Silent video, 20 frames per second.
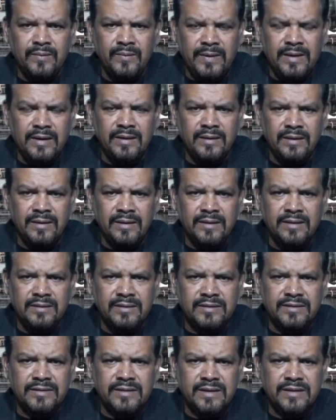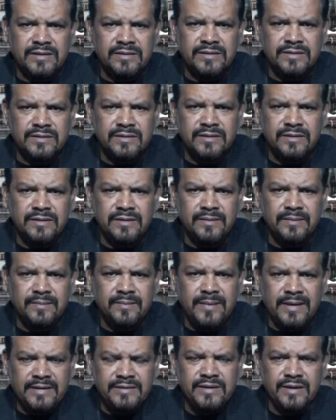we'll discuss
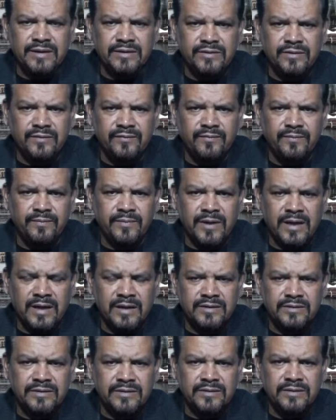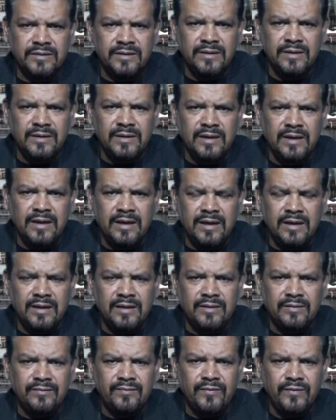the basics of production.
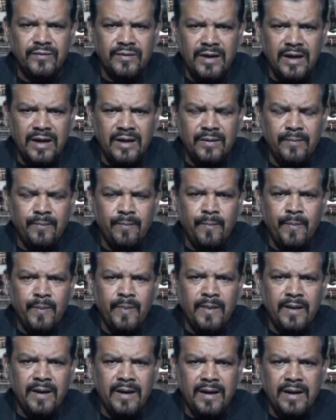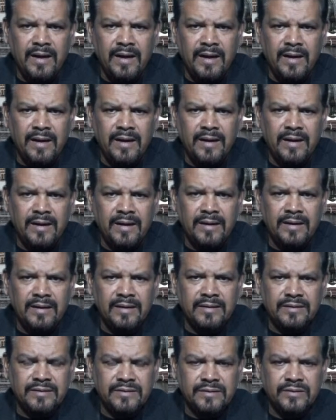And for now,
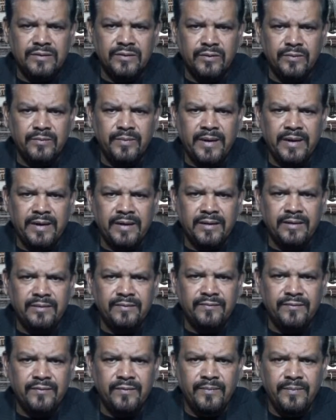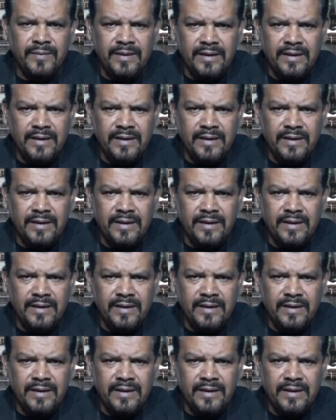it's a goodbye from